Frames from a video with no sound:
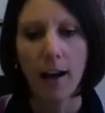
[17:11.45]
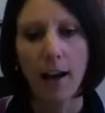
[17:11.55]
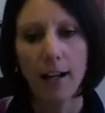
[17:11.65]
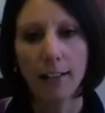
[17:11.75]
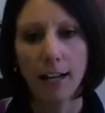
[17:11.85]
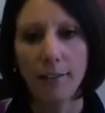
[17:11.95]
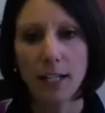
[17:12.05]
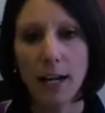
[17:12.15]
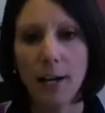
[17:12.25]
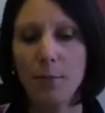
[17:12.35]
Uh, a lot of
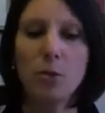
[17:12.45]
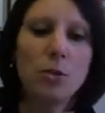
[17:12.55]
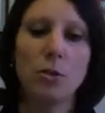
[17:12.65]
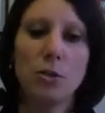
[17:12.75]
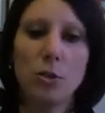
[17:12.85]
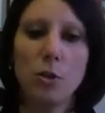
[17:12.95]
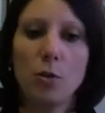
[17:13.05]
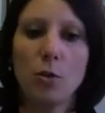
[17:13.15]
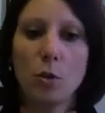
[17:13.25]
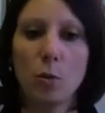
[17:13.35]
times
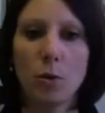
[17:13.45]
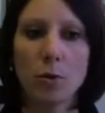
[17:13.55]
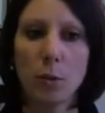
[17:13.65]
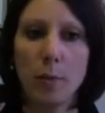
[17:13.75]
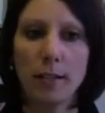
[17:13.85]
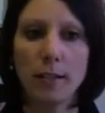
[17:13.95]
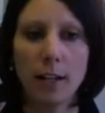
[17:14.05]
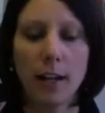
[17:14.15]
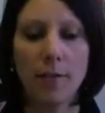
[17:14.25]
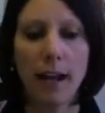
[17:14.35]
students will submit
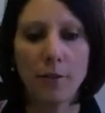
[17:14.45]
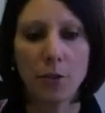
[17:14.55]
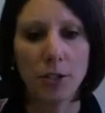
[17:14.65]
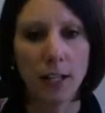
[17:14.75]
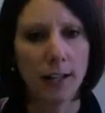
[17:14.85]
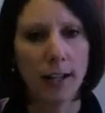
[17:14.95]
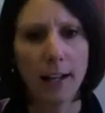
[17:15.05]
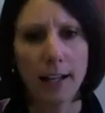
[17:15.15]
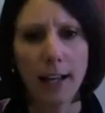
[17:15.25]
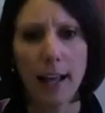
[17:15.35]
stuff after the
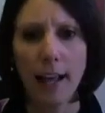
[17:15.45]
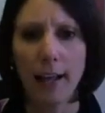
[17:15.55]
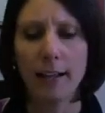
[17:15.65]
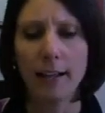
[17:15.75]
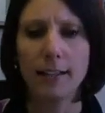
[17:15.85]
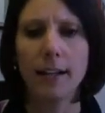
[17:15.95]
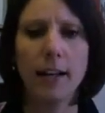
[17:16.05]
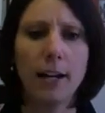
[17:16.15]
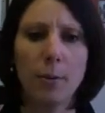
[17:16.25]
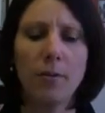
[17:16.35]
deadline and
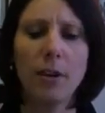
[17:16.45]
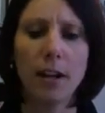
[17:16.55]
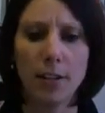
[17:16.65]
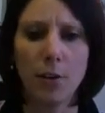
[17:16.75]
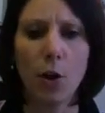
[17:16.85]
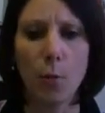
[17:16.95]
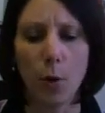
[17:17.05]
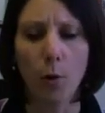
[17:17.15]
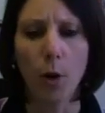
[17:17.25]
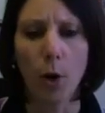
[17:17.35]
um, have not done their
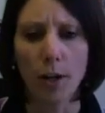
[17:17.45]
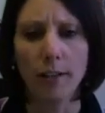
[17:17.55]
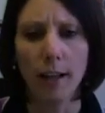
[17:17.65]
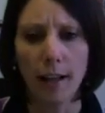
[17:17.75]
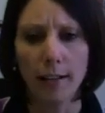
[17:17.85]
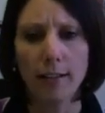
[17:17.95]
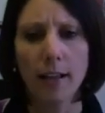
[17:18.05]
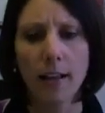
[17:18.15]
homework regarding that.